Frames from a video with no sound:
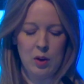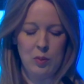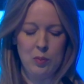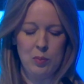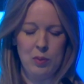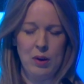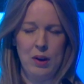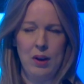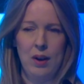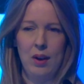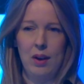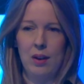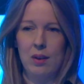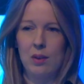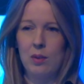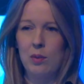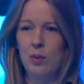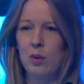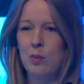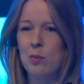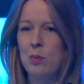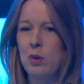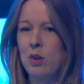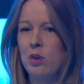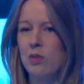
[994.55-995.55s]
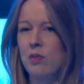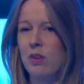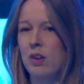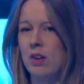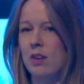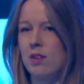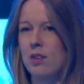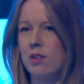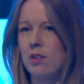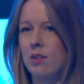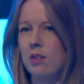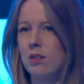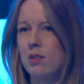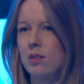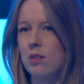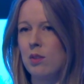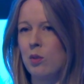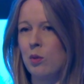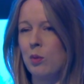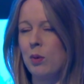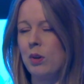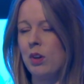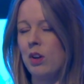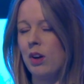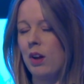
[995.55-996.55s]
We're moving,
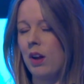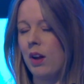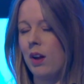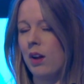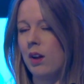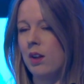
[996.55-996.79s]
or we're looking